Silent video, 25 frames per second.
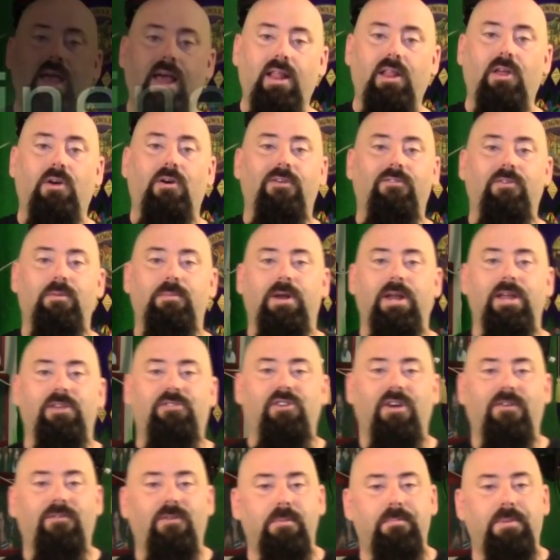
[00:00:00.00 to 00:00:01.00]
Hello, everybody.
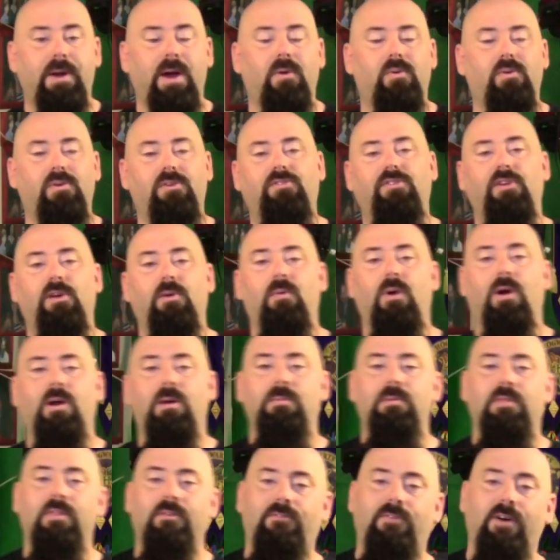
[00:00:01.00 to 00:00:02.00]
Jeffrey Powers here.
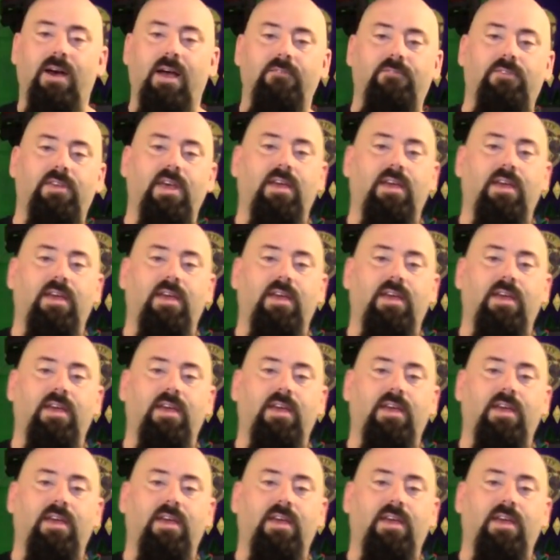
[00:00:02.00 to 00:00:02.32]
Welcome to the 5